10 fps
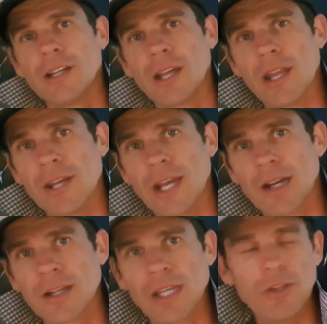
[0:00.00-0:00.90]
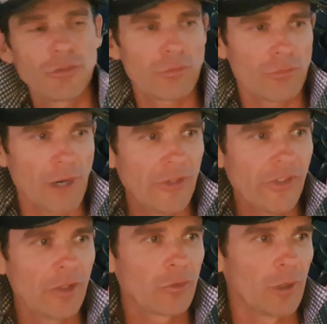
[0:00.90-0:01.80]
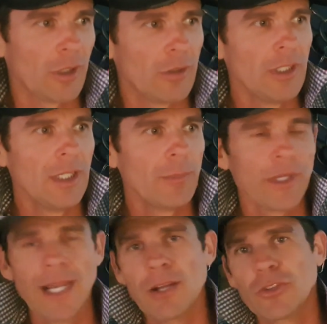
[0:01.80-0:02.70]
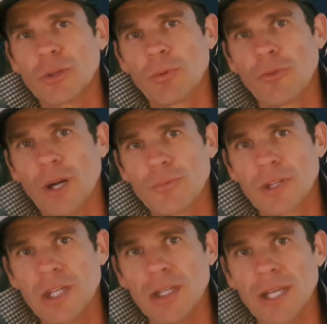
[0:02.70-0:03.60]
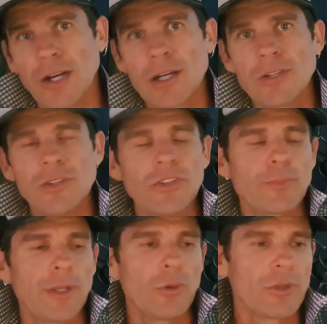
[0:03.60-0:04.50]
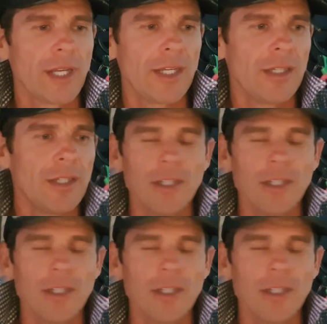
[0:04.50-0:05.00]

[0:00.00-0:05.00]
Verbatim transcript: and now he's racing as well, but now he's got to provide for a kid, and I can spend all day